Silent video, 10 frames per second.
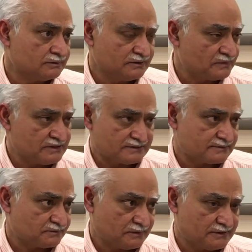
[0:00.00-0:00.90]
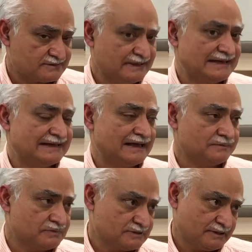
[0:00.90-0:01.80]
the measles one. It's
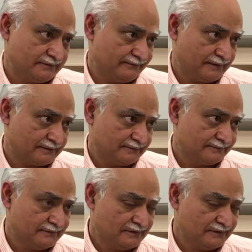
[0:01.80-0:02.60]
98% effective.